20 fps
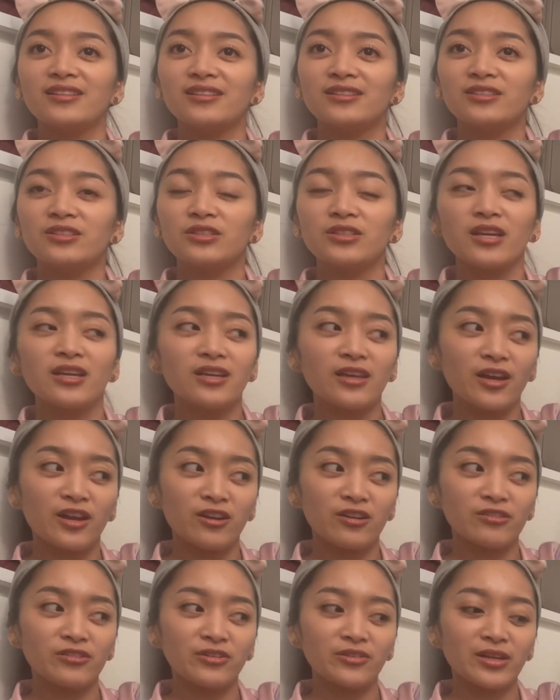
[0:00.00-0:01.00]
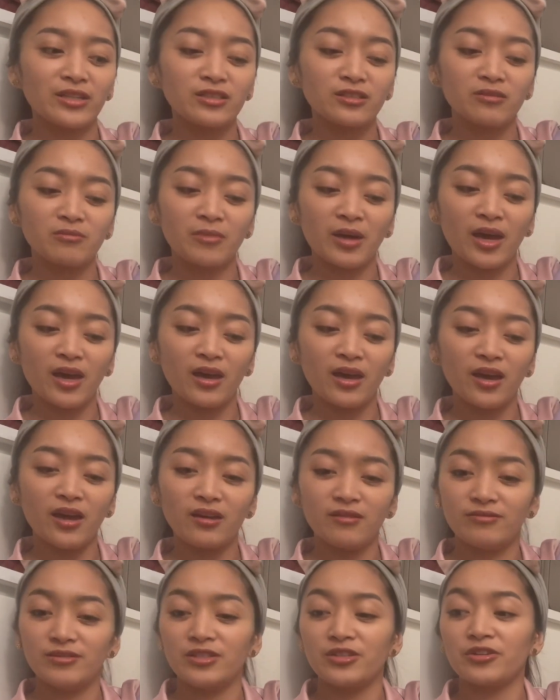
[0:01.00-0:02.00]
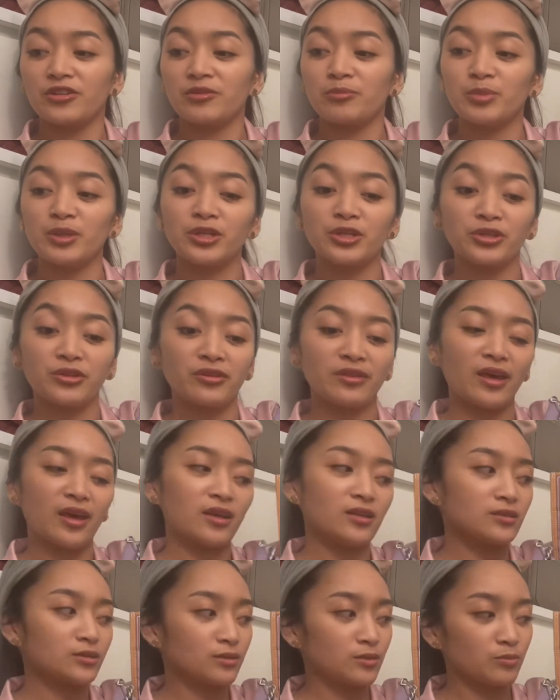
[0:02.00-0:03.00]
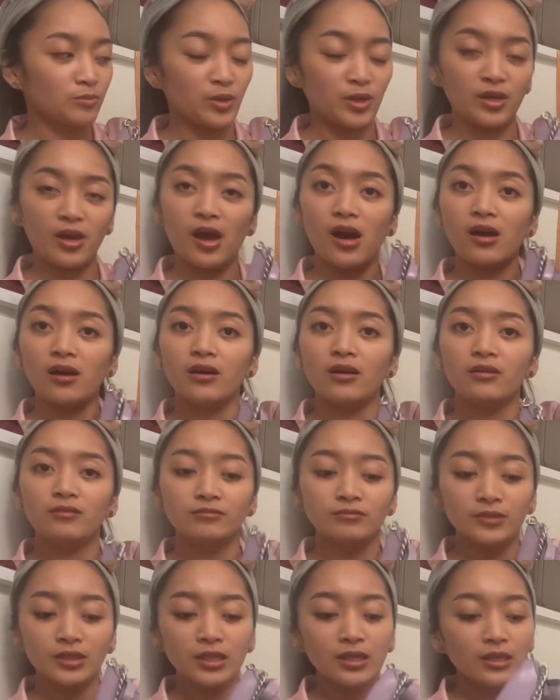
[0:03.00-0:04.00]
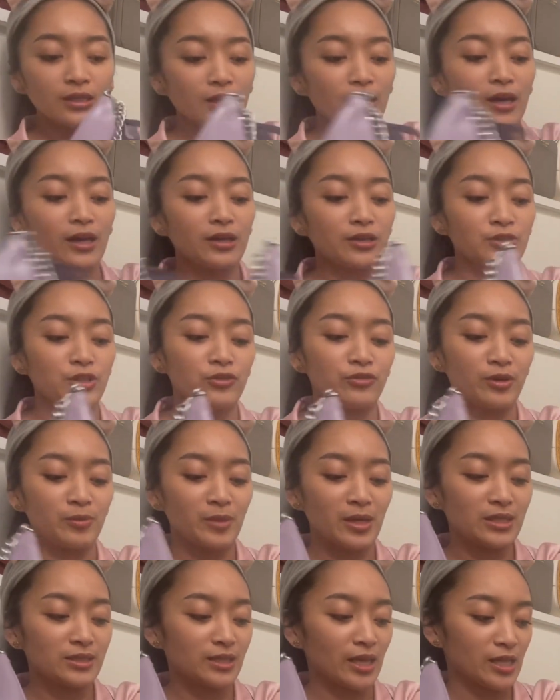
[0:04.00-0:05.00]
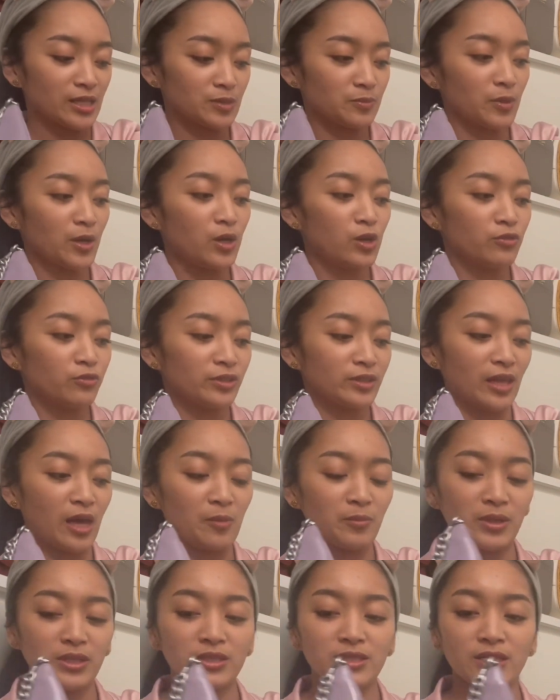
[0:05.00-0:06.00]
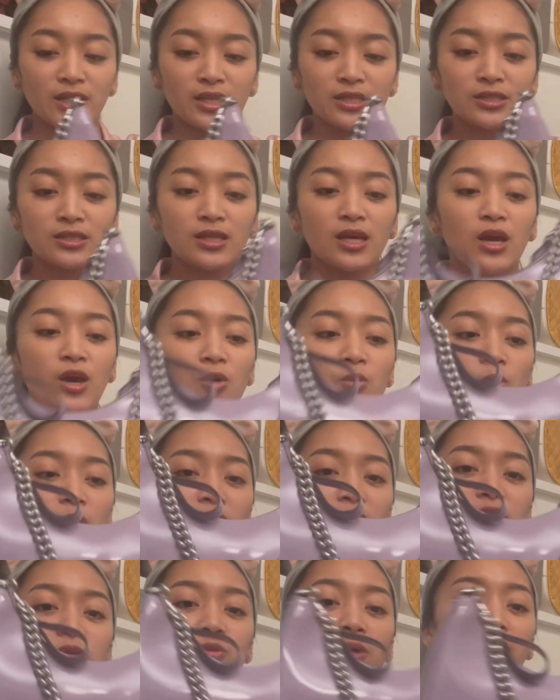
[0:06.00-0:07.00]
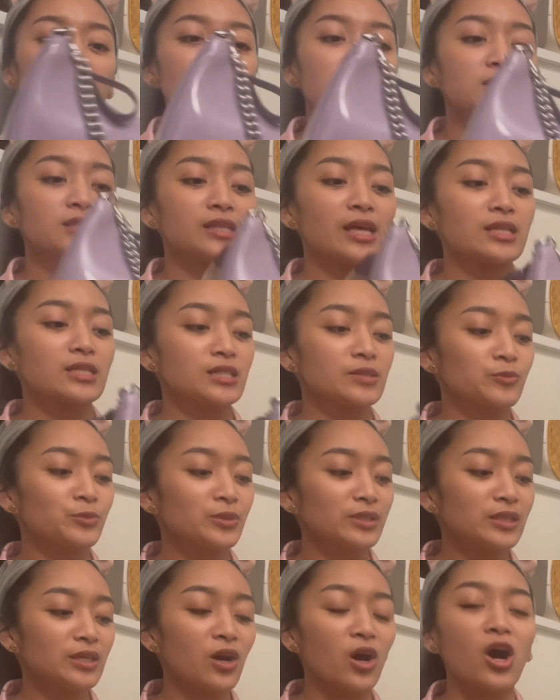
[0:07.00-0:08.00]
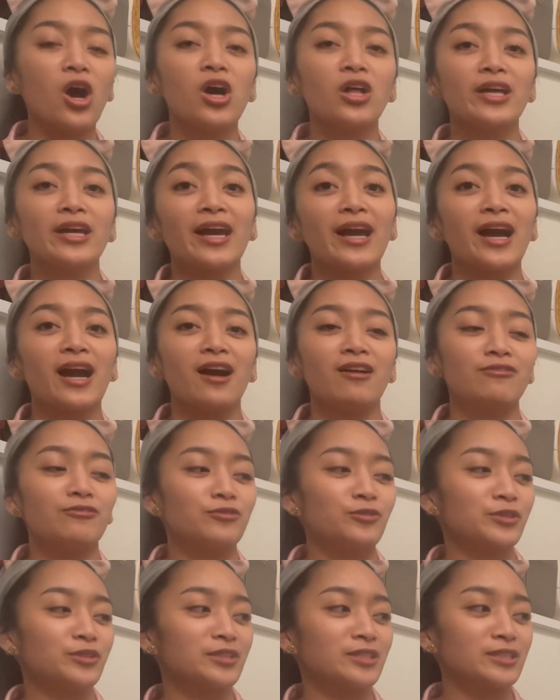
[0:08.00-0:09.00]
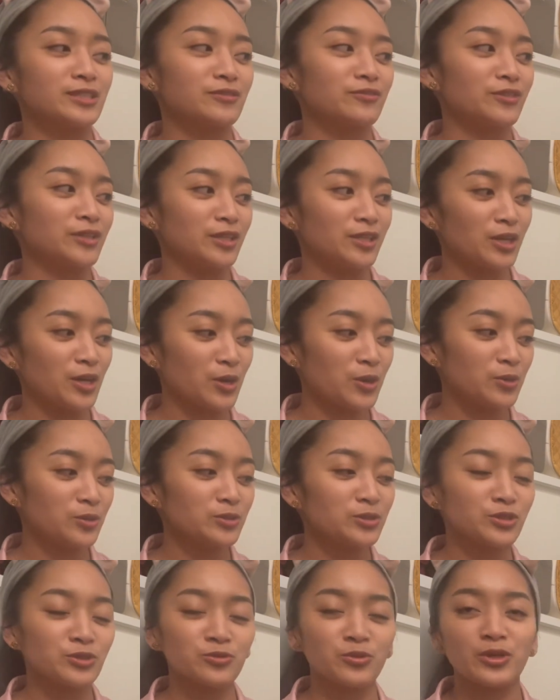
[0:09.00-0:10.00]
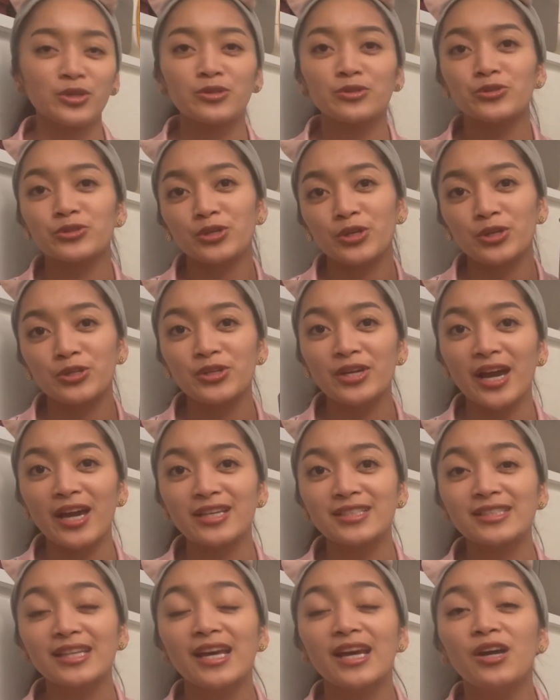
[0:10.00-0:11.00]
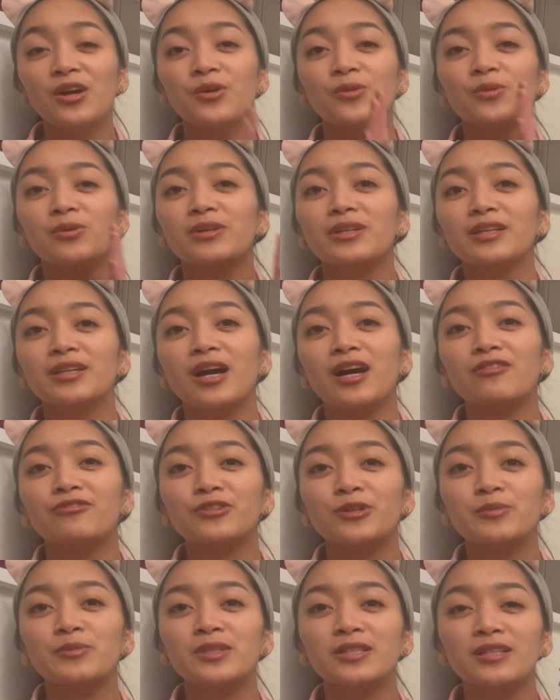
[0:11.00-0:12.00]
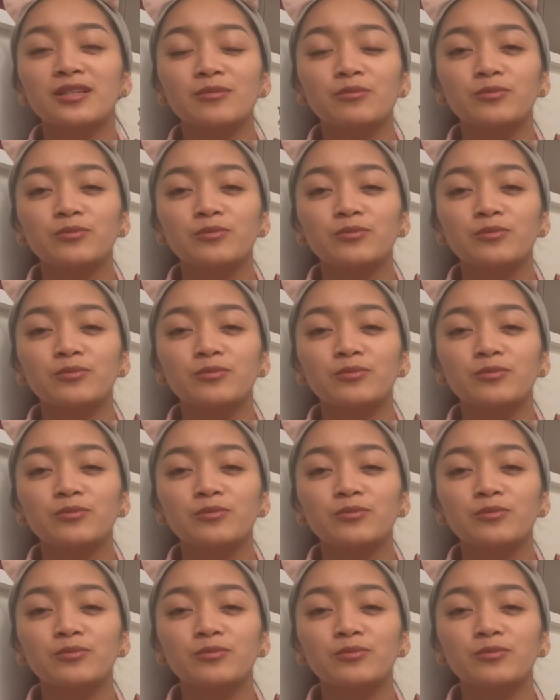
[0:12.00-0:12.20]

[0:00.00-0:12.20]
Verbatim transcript: to take care of the rest of my heavier, bigger things. But yeah. I don't know if that makes sense, but hopefully that made sense. Well, anyways, that's really all I have for this video. Just wanted to show you guys what I got from the